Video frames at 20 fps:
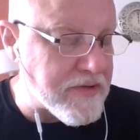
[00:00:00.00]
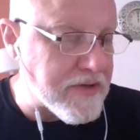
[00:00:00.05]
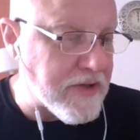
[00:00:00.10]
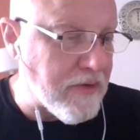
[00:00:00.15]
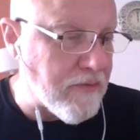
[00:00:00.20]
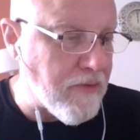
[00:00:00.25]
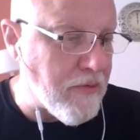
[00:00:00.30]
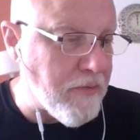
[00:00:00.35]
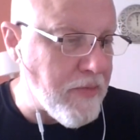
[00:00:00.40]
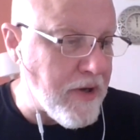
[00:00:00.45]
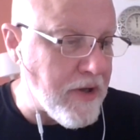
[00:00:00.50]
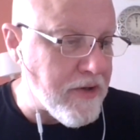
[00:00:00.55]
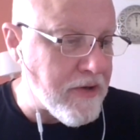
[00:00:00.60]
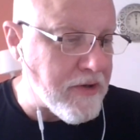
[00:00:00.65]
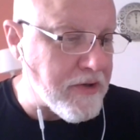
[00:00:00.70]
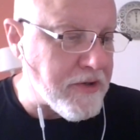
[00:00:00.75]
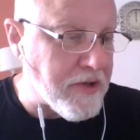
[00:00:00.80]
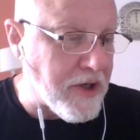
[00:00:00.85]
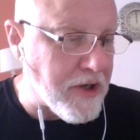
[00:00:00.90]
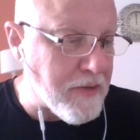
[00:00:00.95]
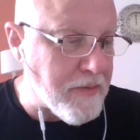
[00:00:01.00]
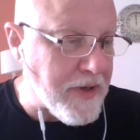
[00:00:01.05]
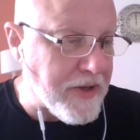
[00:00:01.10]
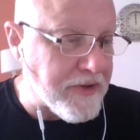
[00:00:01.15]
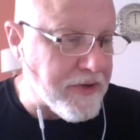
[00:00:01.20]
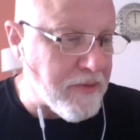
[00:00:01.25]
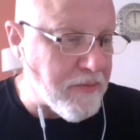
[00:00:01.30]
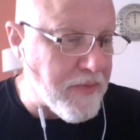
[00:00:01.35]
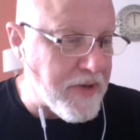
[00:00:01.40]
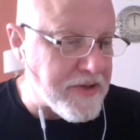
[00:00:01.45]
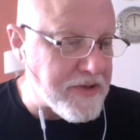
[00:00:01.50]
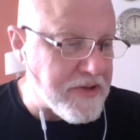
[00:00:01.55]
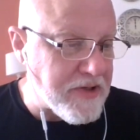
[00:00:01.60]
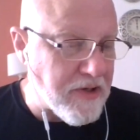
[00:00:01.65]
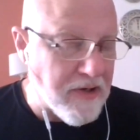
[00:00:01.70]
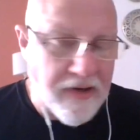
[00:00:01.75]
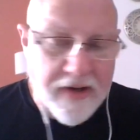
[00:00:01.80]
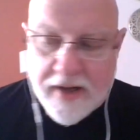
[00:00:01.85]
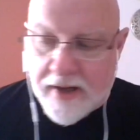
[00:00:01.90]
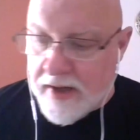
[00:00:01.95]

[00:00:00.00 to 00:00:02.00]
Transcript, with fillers: so I won't bother to talk about them much here.